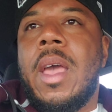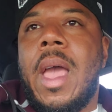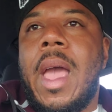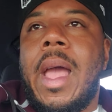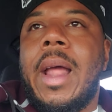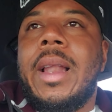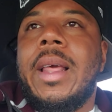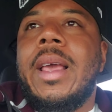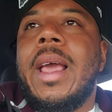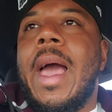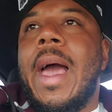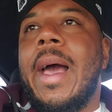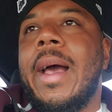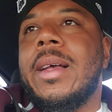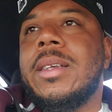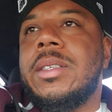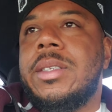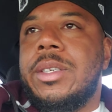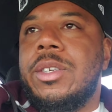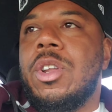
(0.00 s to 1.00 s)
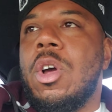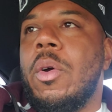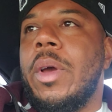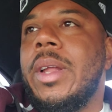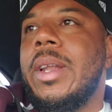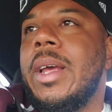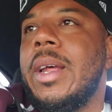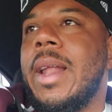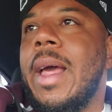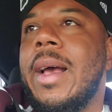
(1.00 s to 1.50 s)
and he
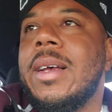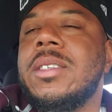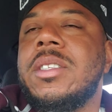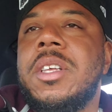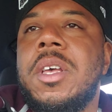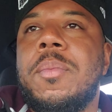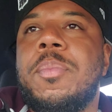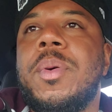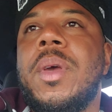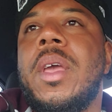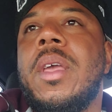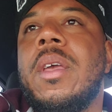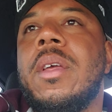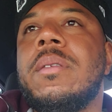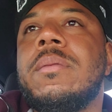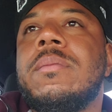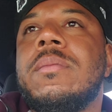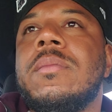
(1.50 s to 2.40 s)
did ask the opinion.